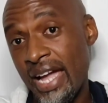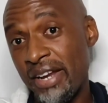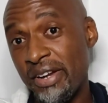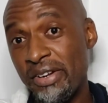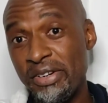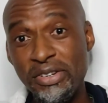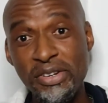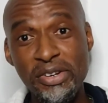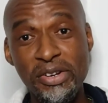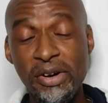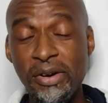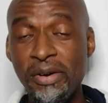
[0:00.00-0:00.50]
I
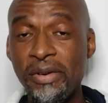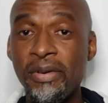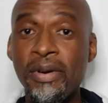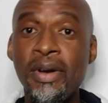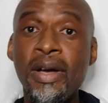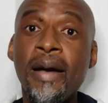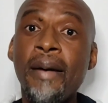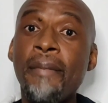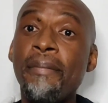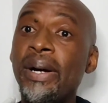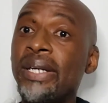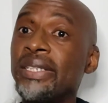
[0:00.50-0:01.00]
don't
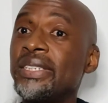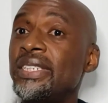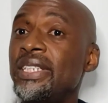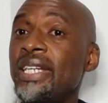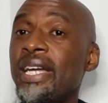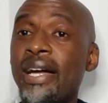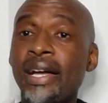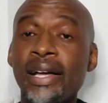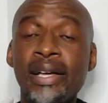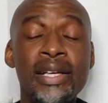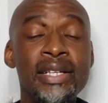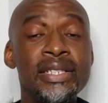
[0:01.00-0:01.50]
know. But
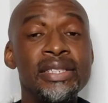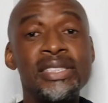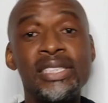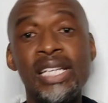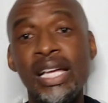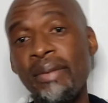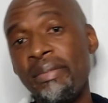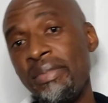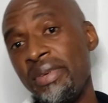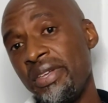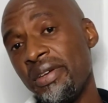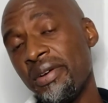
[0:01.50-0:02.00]
yeah,
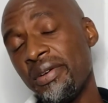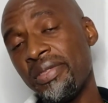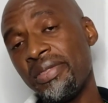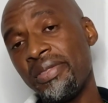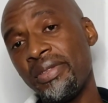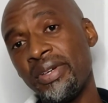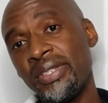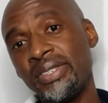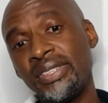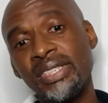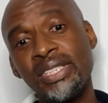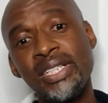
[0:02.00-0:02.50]
tell me your
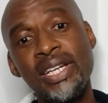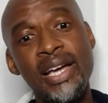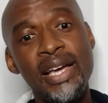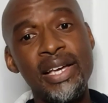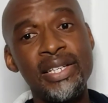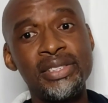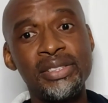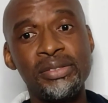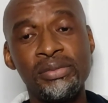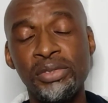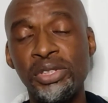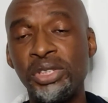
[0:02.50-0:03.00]
thoughts,
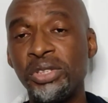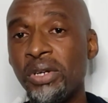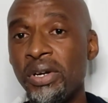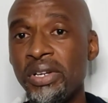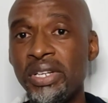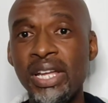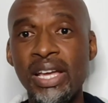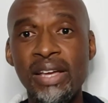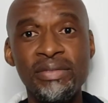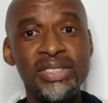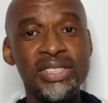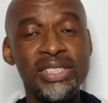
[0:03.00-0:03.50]
guys. We
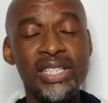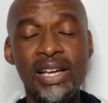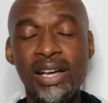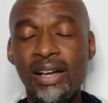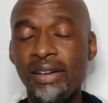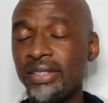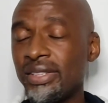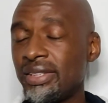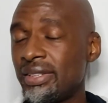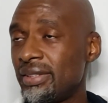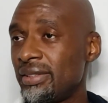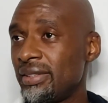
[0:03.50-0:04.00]
don't have
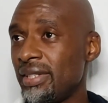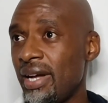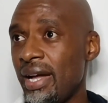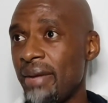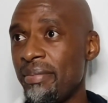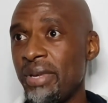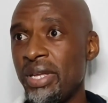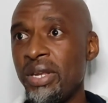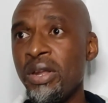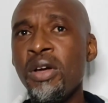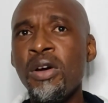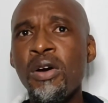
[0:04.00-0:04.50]
scouts. I
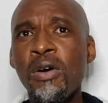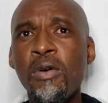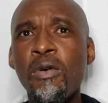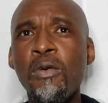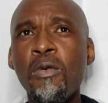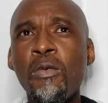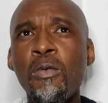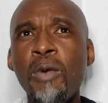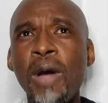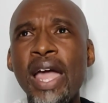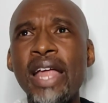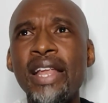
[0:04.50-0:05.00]
mean,
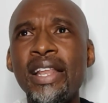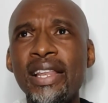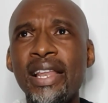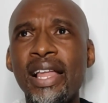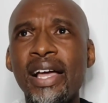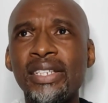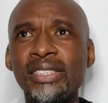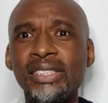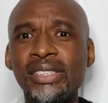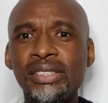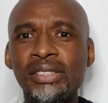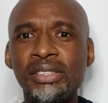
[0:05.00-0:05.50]
when
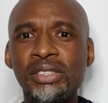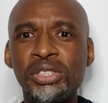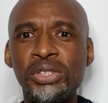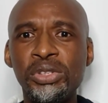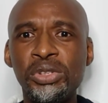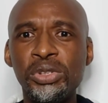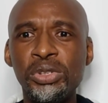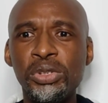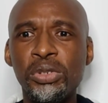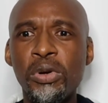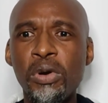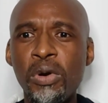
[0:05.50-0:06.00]
last
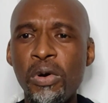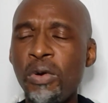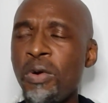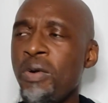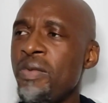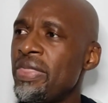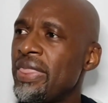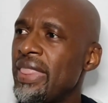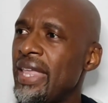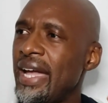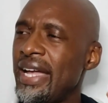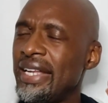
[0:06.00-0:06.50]
did you
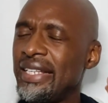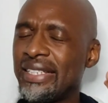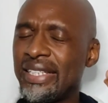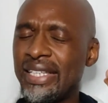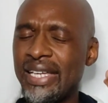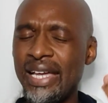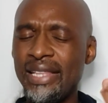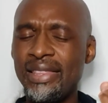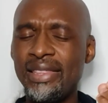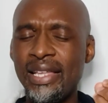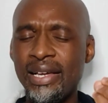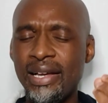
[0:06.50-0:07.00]
go and
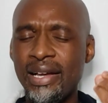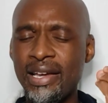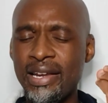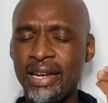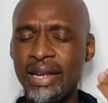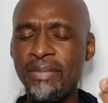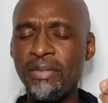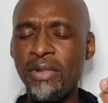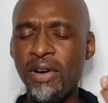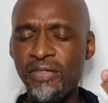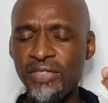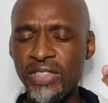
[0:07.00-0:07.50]
get the
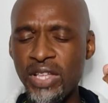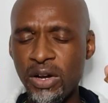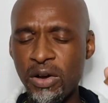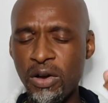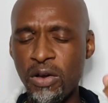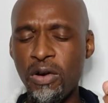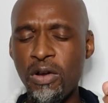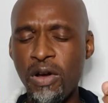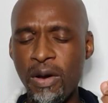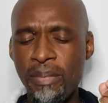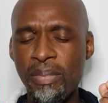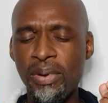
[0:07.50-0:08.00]
cream of the
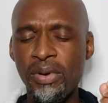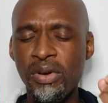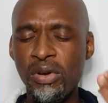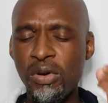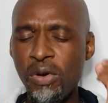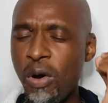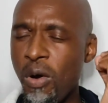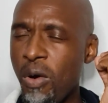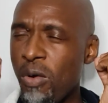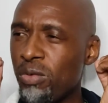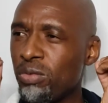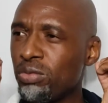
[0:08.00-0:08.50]
crop?
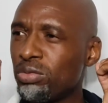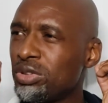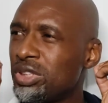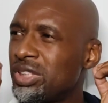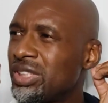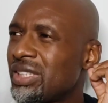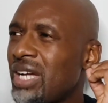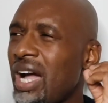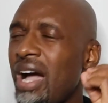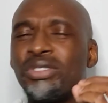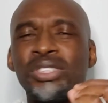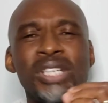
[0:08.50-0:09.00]
Go
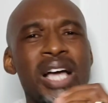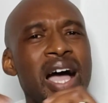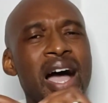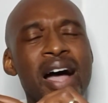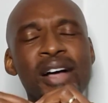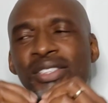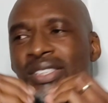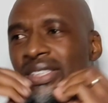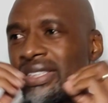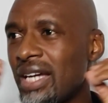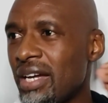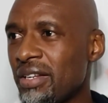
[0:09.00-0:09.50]
scout
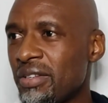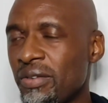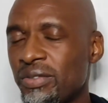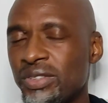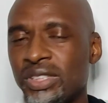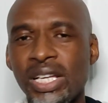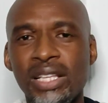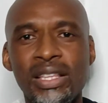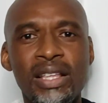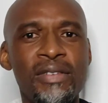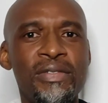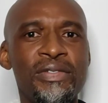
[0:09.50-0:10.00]
outside of
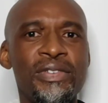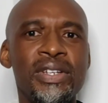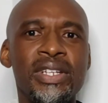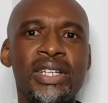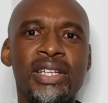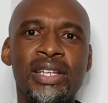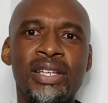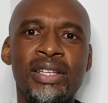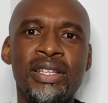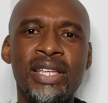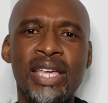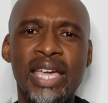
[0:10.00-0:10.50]
South
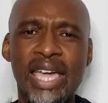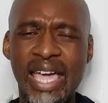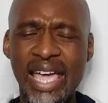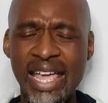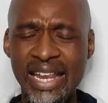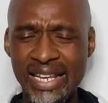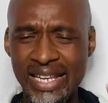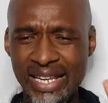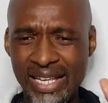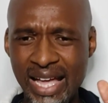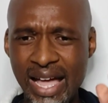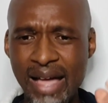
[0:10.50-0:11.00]
Africa
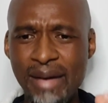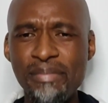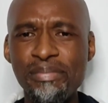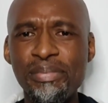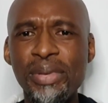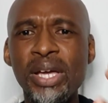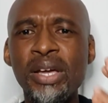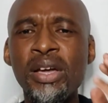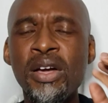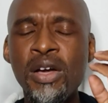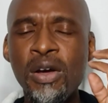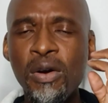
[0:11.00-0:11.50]
and come
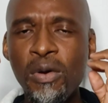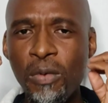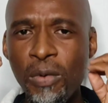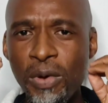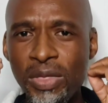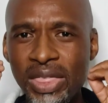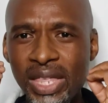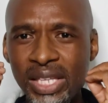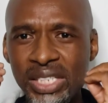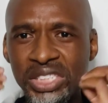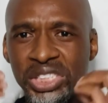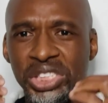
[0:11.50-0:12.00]
back
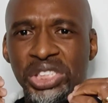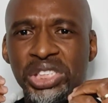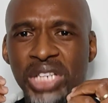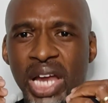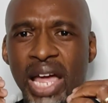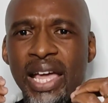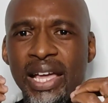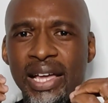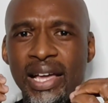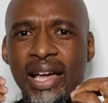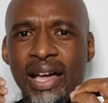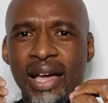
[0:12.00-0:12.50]
with a
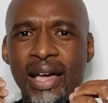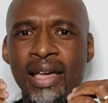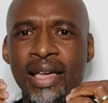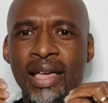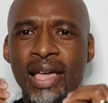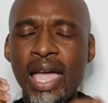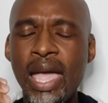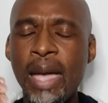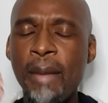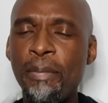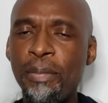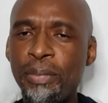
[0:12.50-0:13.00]

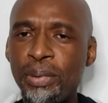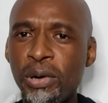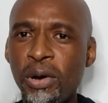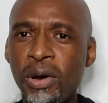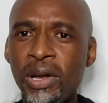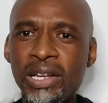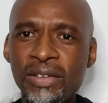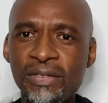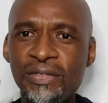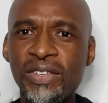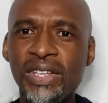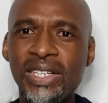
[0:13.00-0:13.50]
striker, a
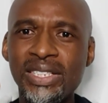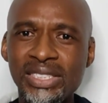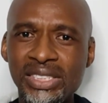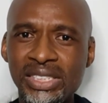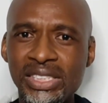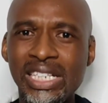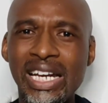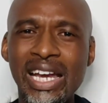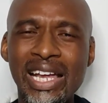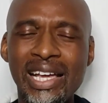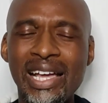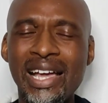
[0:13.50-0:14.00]
prolific
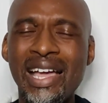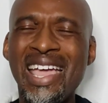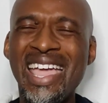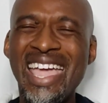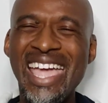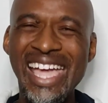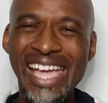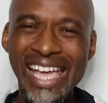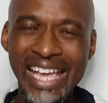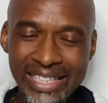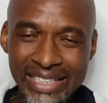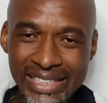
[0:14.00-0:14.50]

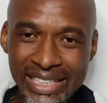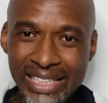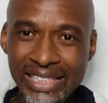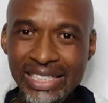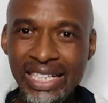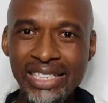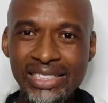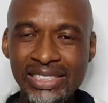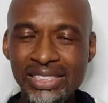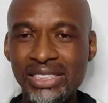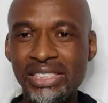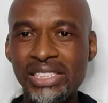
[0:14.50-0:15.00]
striker, a
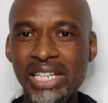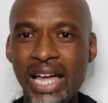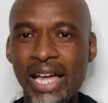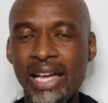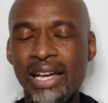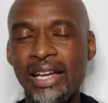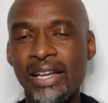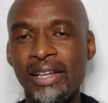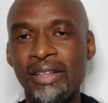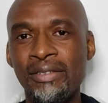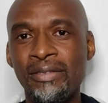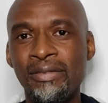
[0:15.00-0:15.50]
leader
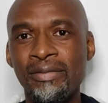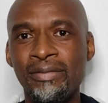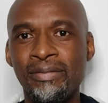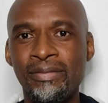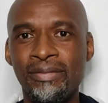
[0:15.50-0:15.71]
striker.